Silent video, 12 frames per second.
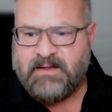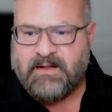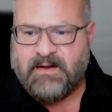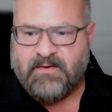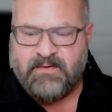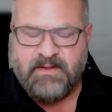
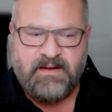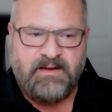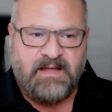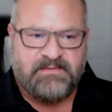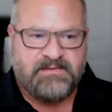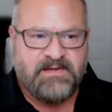You know,
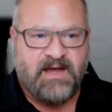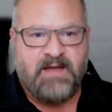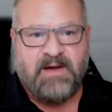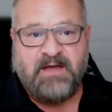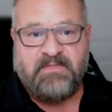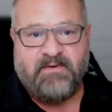and at the
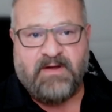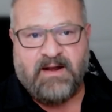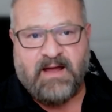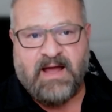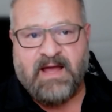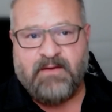time I thought
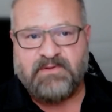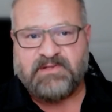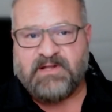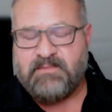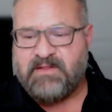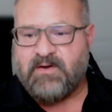I was
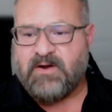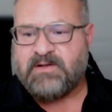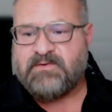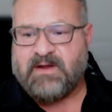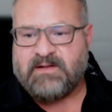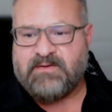going to be the
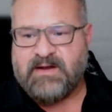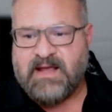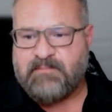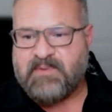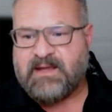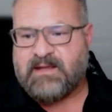art director at
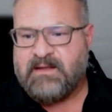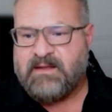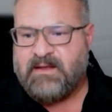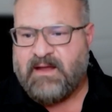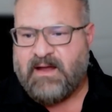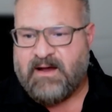Epic.
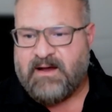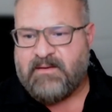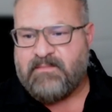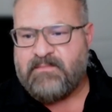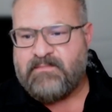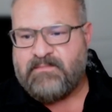
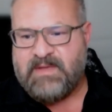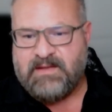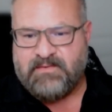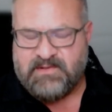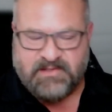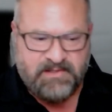Um,
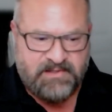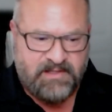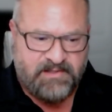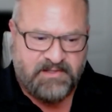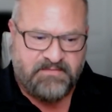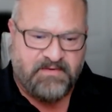it was just
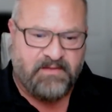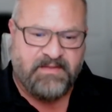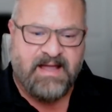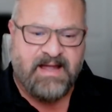it just felt